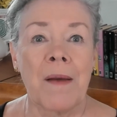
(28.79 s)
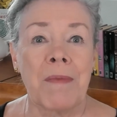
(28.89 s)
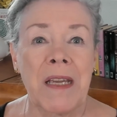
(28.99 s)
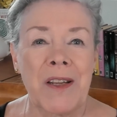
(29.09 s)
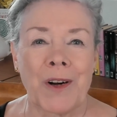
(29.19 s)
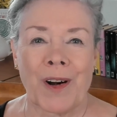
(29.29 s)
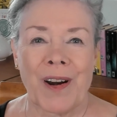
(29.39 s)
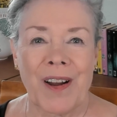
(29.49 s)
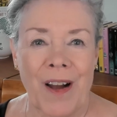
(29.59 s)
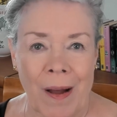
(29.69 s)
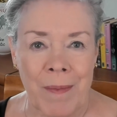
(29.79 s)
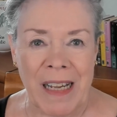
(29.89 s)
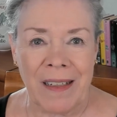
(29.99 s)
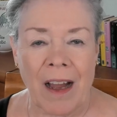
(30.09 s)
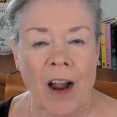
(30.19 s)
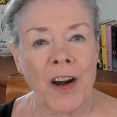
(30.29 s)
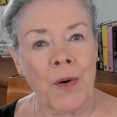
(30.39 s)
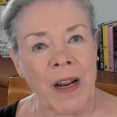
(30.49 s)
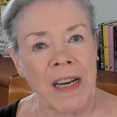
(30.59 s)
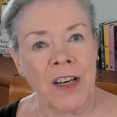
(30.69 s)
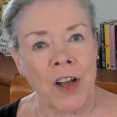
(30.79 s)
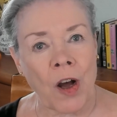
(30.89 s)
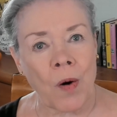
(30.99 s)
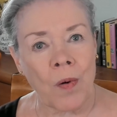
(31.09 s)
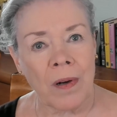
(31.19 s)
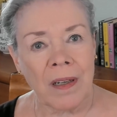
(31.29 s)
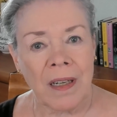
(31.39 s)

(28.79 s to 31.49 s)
Peter, comma, are you ready to go?